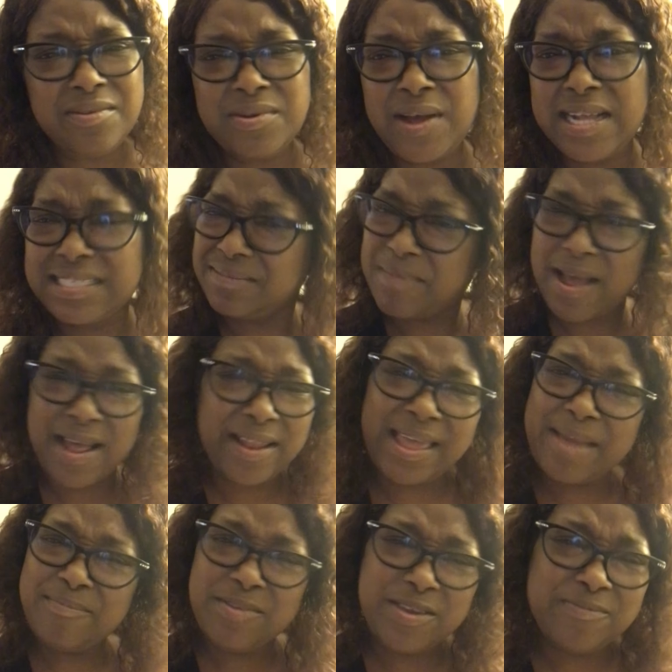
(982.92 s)
I smile
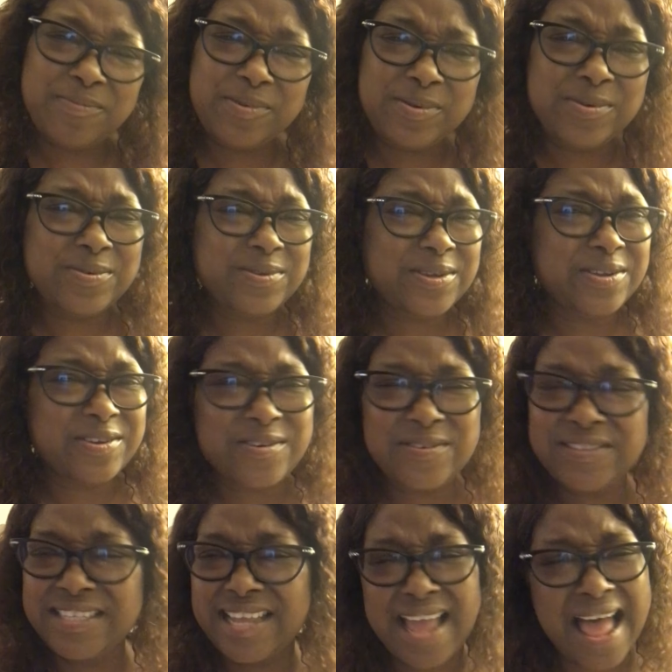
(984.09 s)
at people,
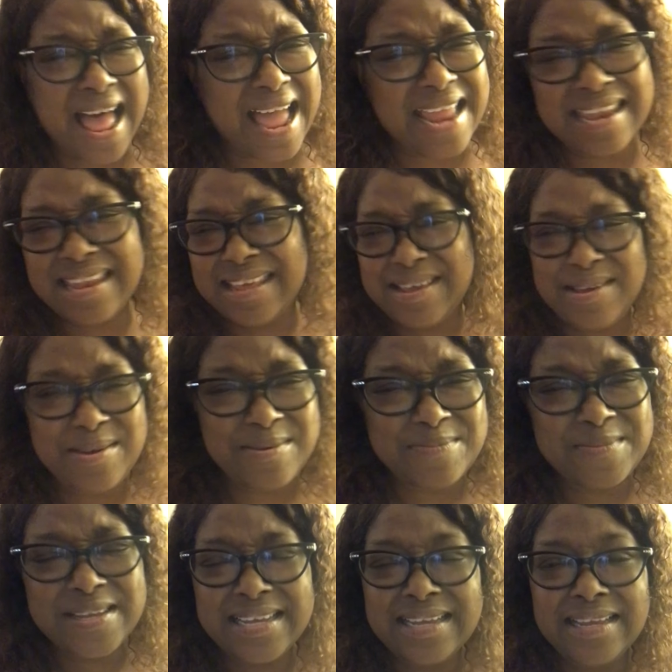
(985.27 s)
say hi to them.
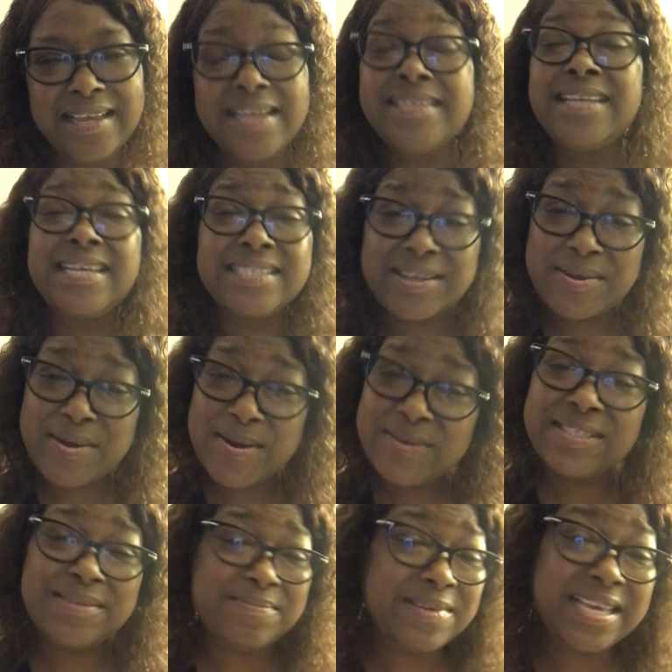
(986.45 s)
It doesn't
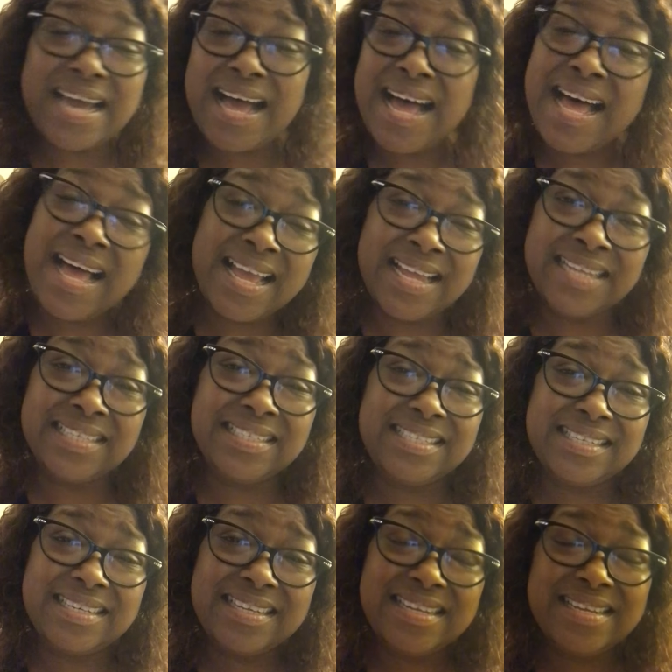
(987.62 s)
hurt to be kind.
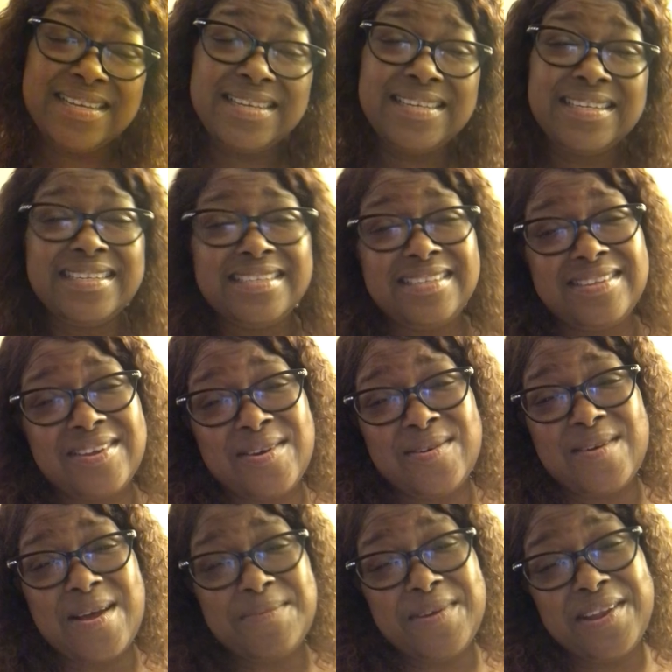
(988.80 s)
So
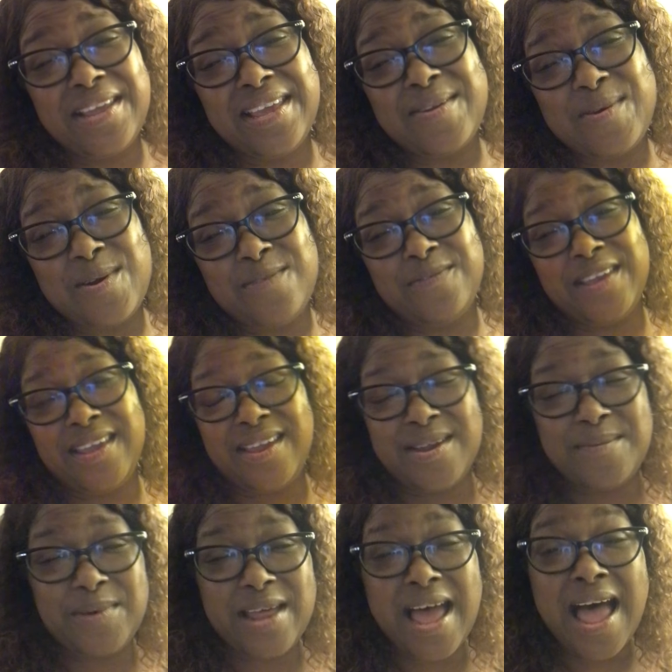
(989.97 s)
I'm going to get off of here,
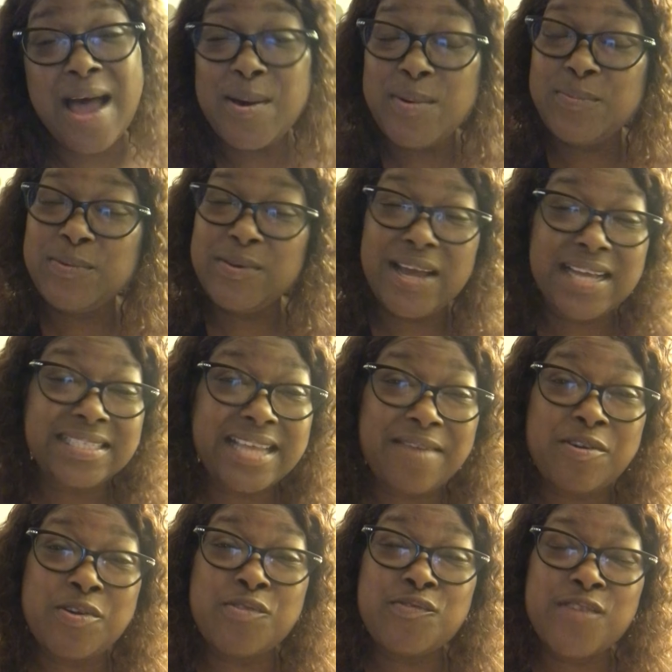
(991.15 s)
but I hope you guys have
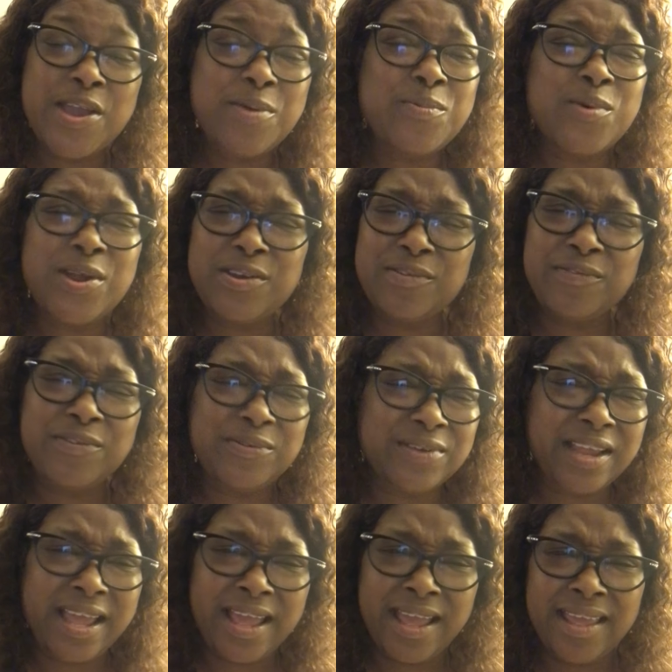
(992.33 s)
a great, wonderful
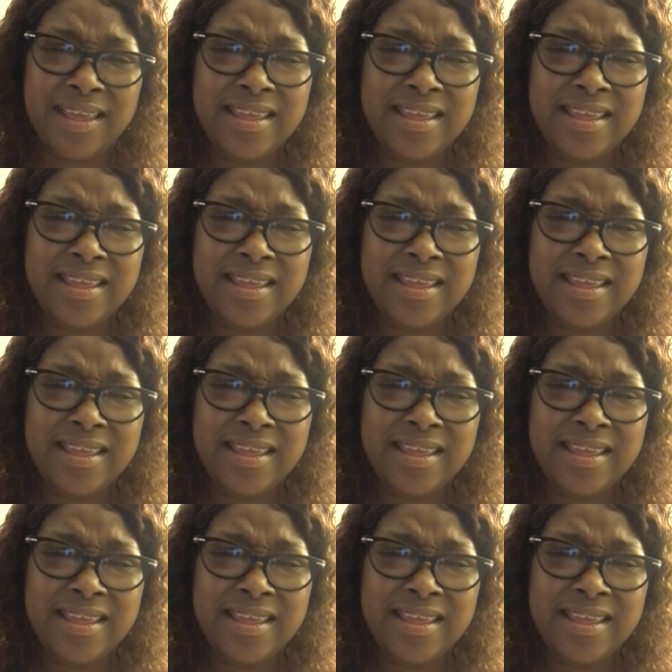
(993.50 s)
day.